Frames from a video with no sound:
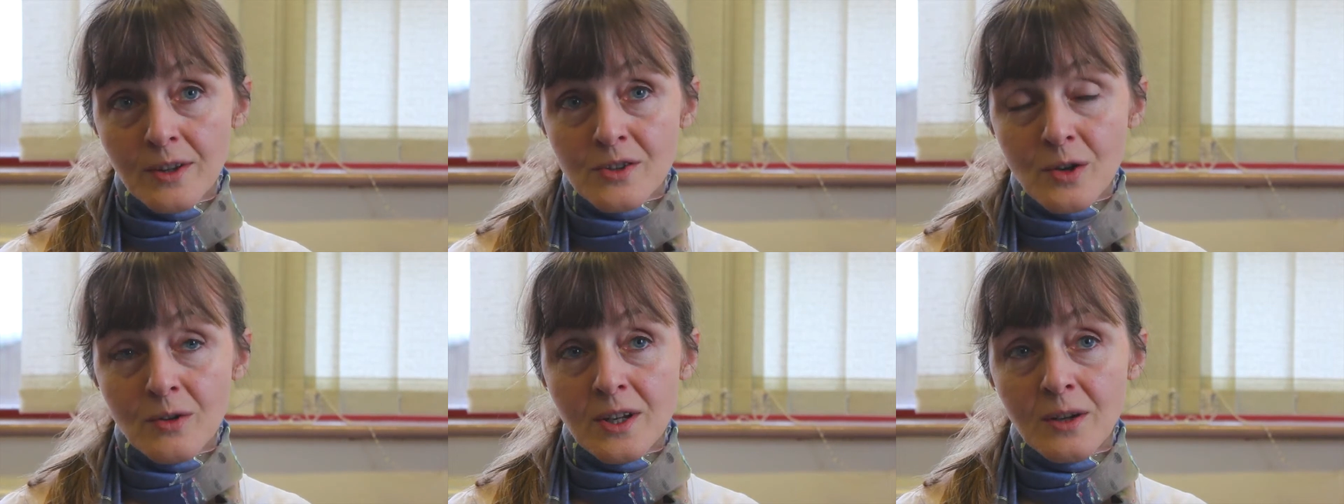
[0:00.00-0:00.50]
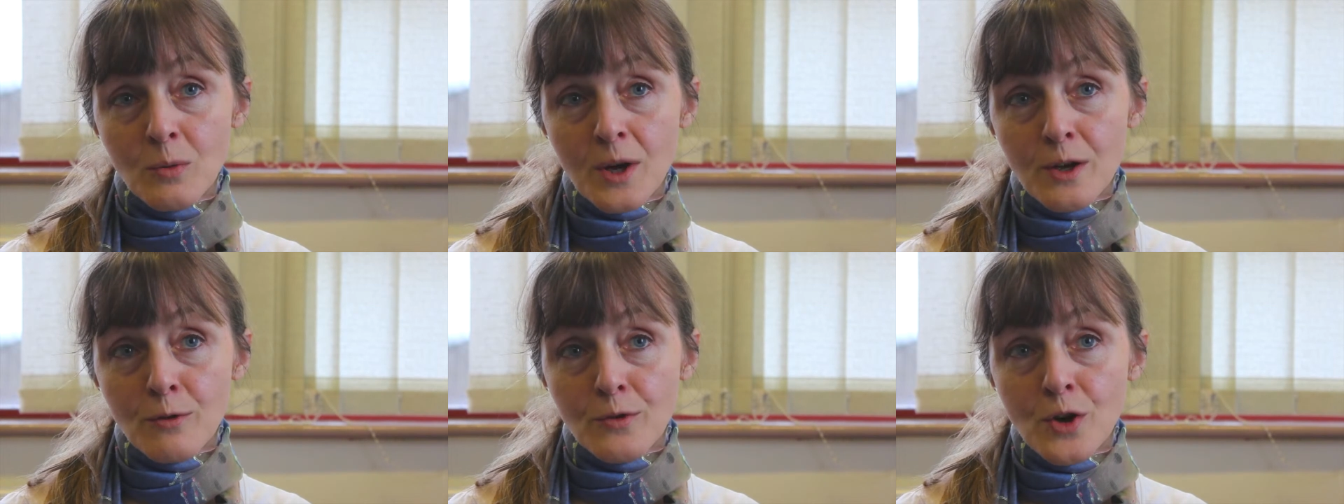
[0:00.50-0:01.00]
There's only a
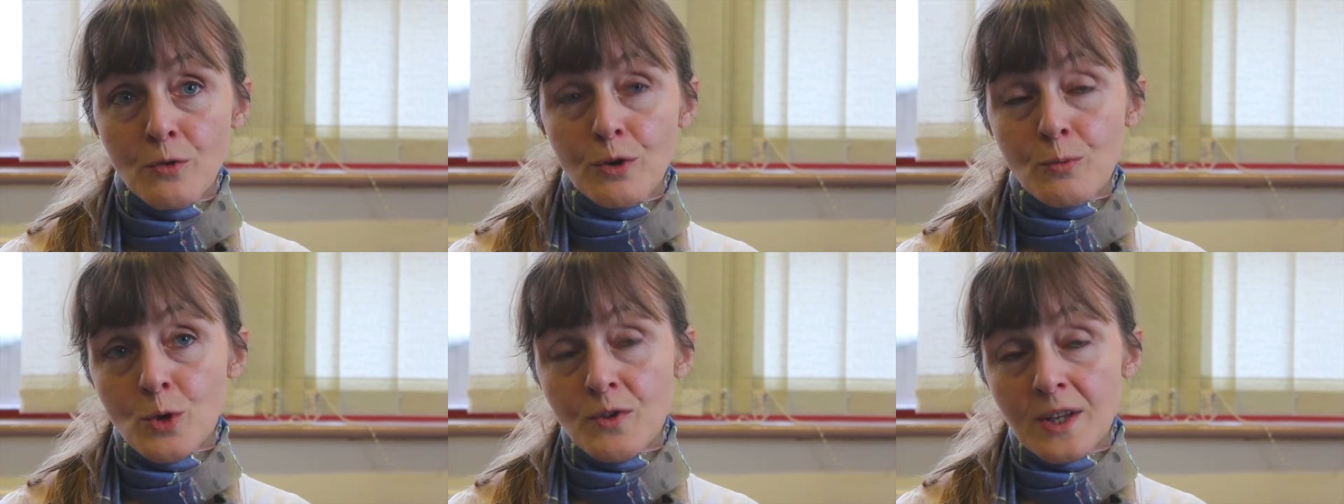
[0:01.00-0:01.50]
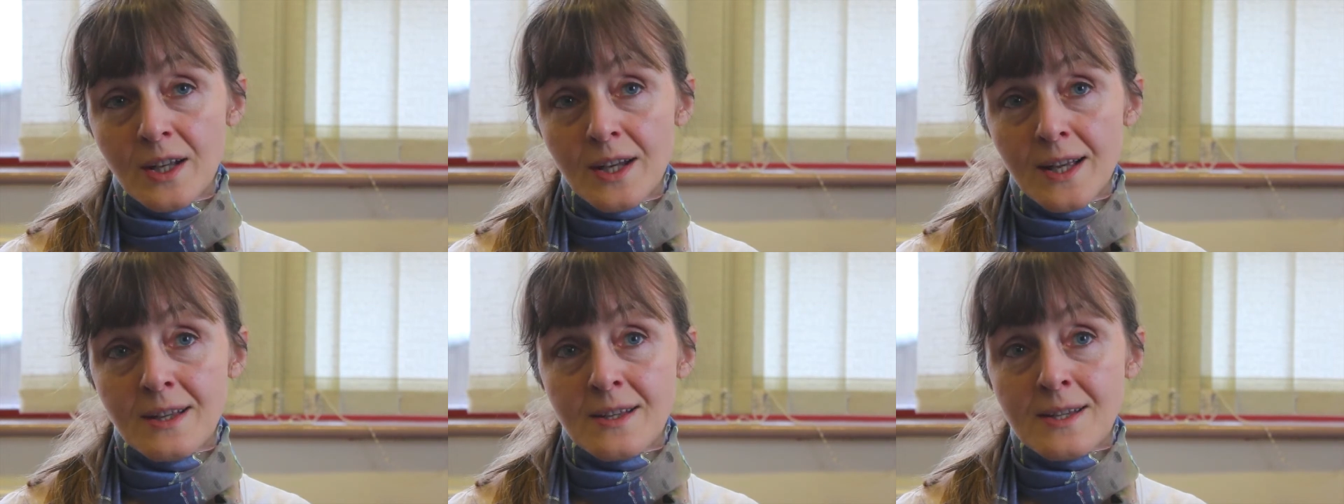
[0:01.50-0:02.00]
way of removing the
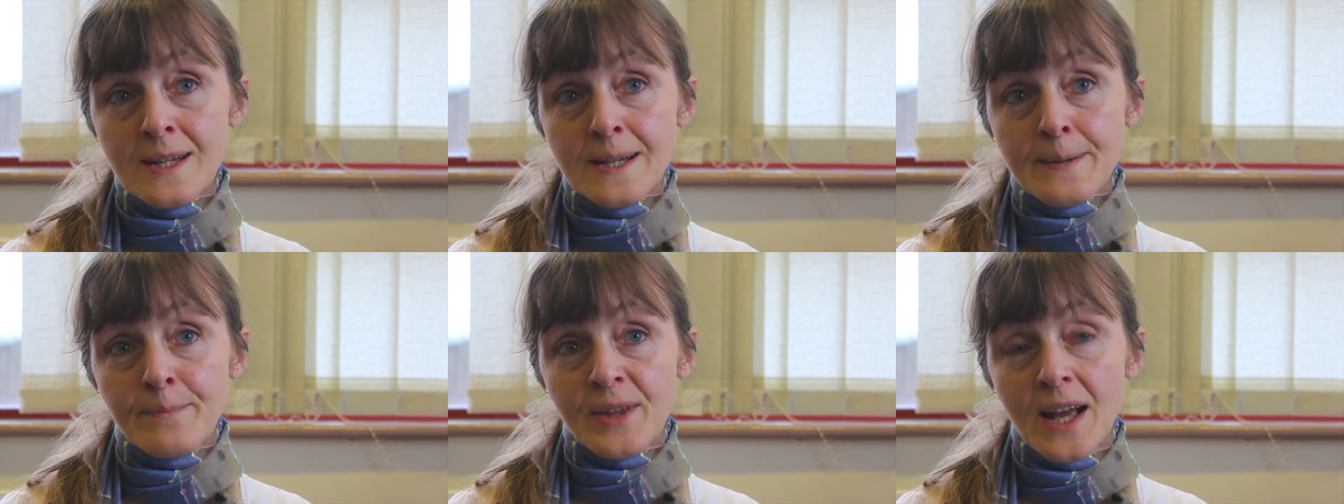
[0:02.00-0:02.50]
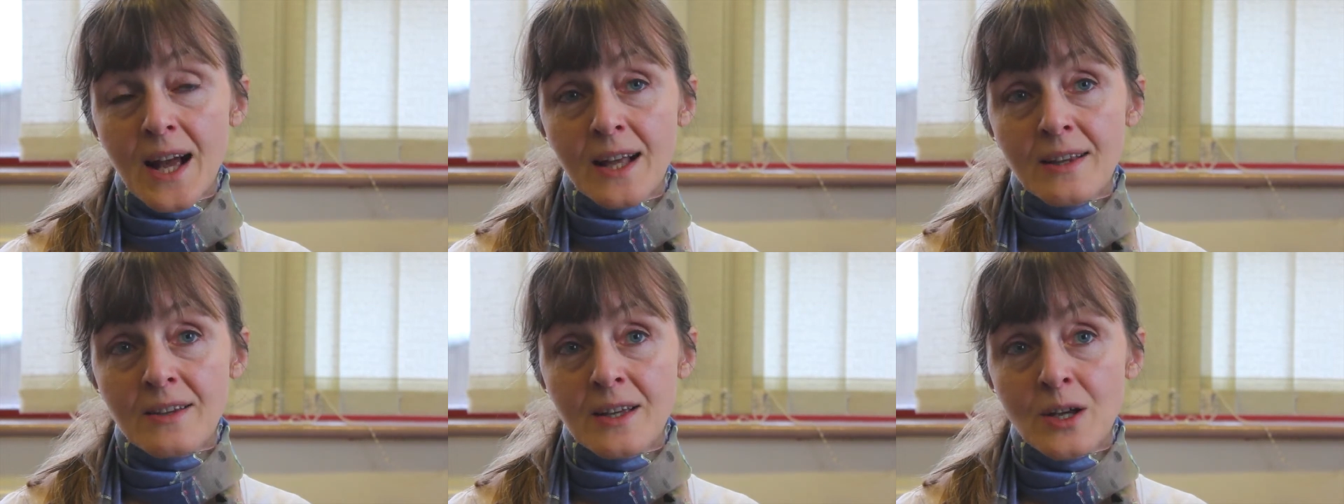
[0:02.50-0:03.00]
lens
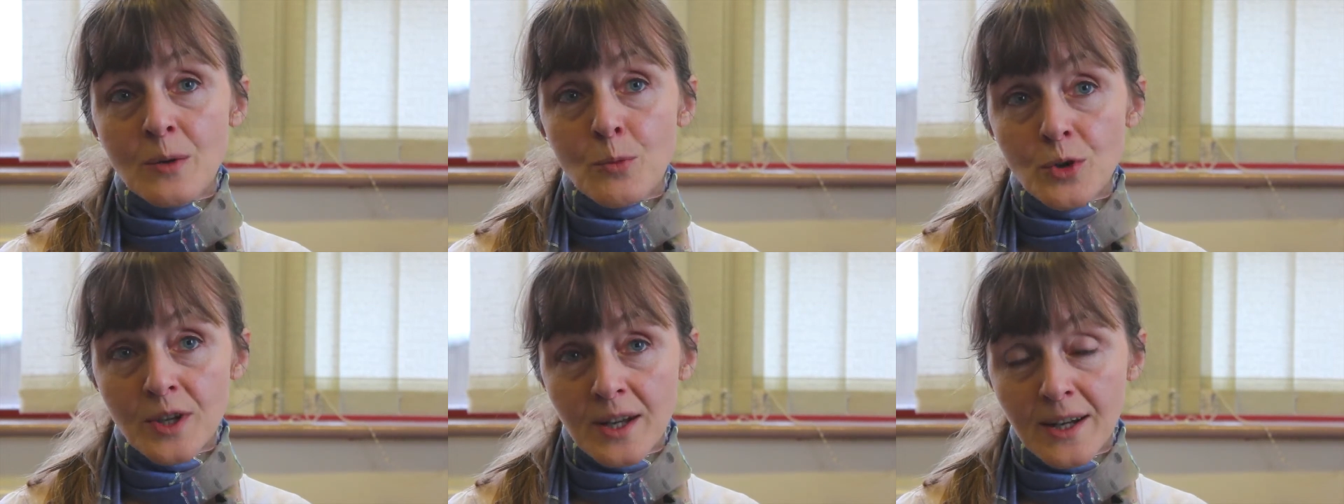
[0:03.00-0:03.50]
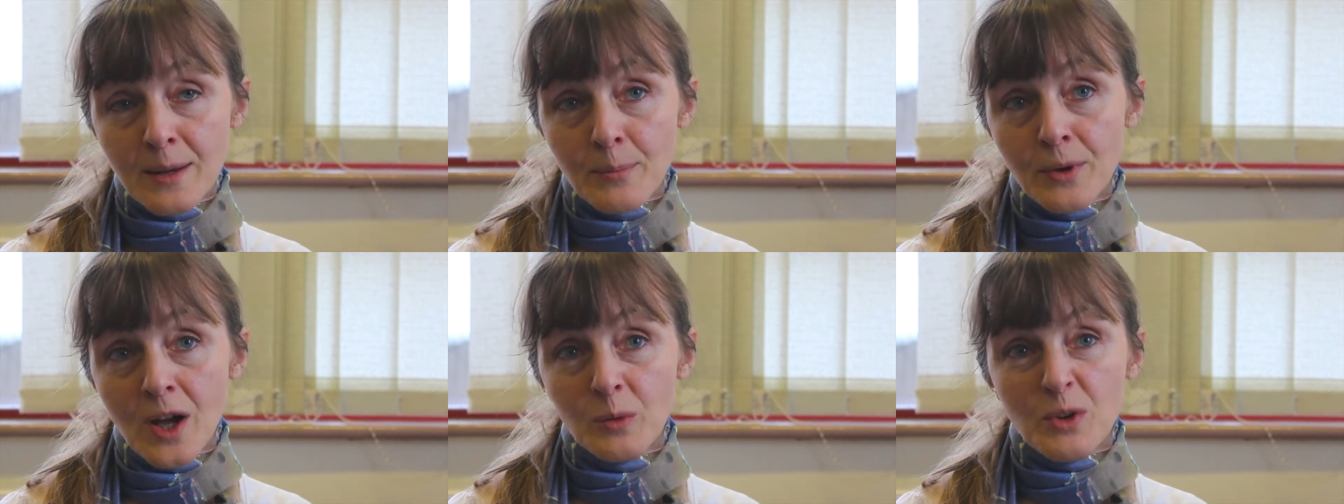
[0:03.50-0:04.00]
and putting in an
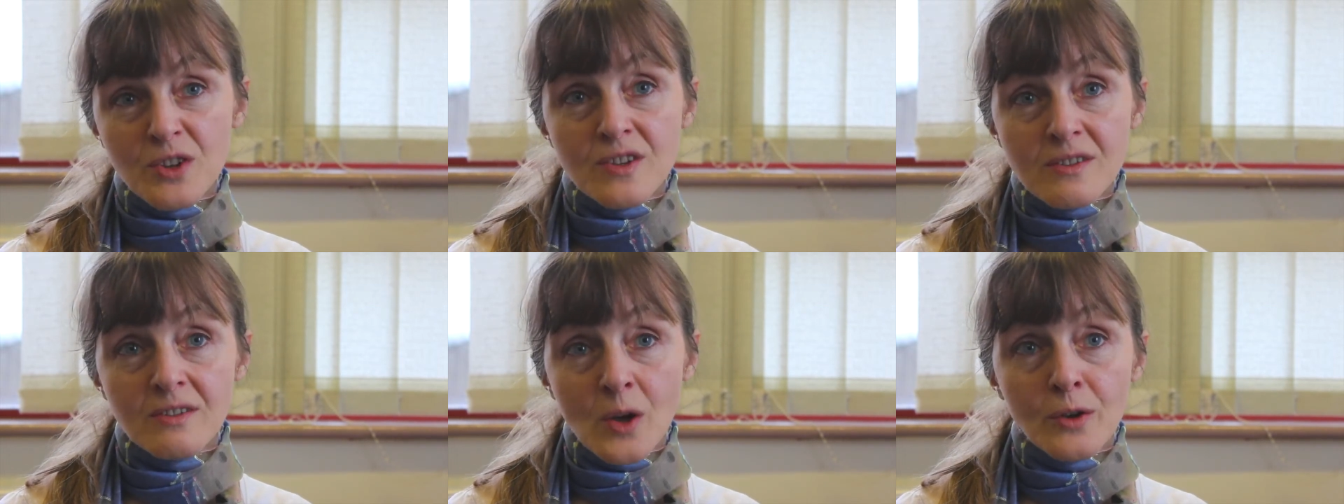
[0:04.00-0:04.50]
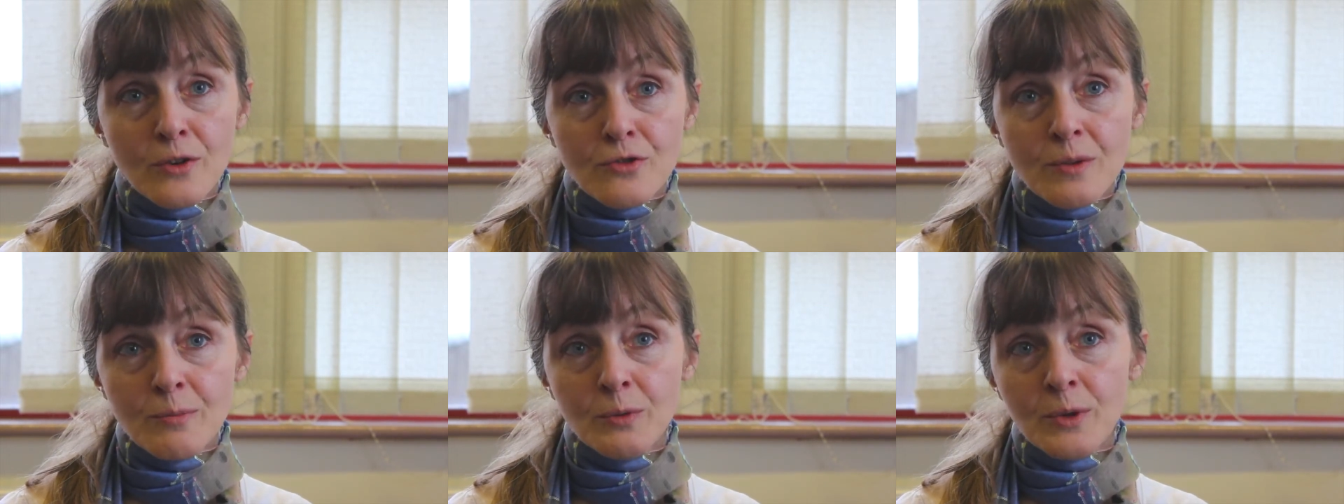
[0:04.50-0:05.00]
implant, which is the only
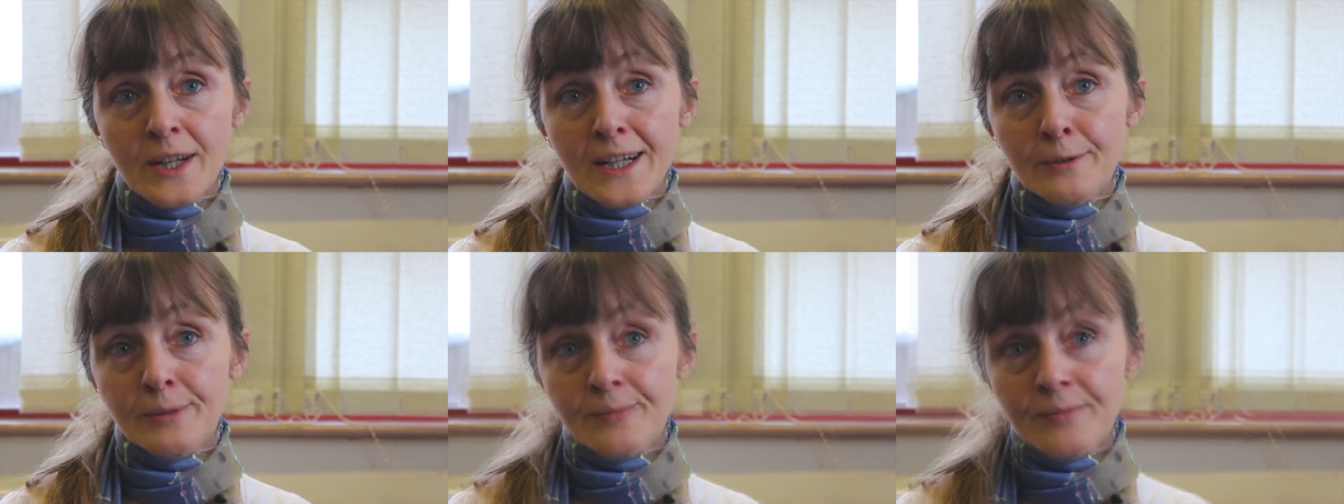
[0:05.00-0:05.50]
treatment we have.